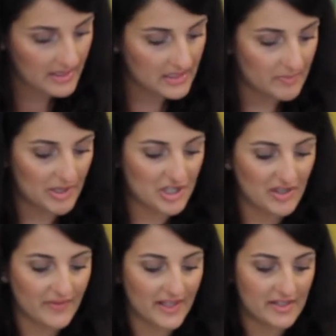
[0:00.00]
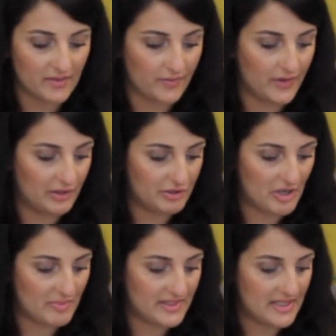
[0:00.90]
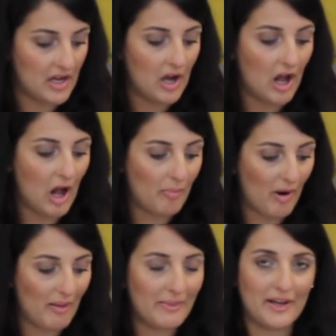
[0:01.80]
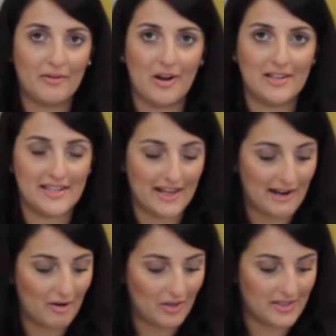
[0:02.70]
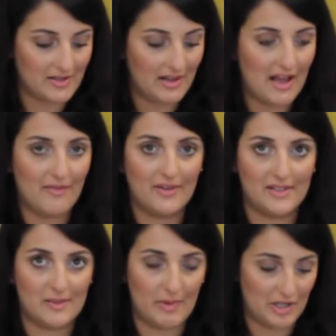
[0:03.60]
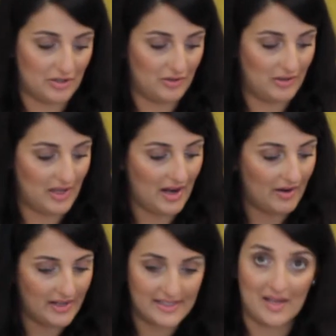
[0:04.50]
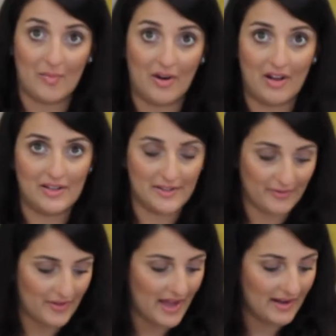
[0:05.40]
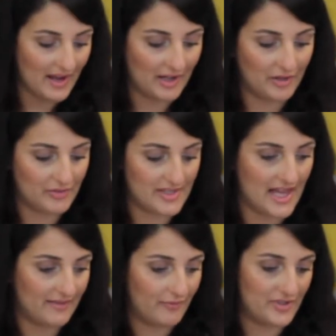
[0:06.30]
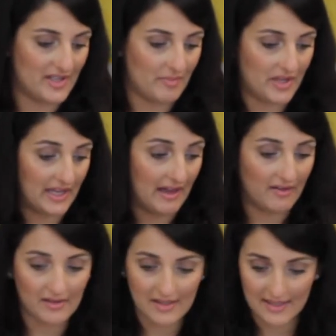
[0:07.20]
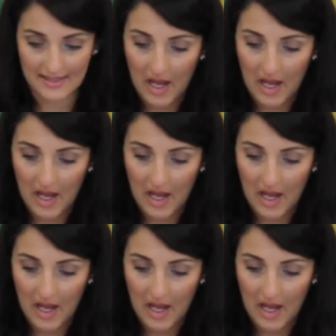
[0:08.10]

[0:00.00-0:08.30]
Special events and field trips, I'll probably cross that out because I'll have a special area somewhere else for that and use that for something else.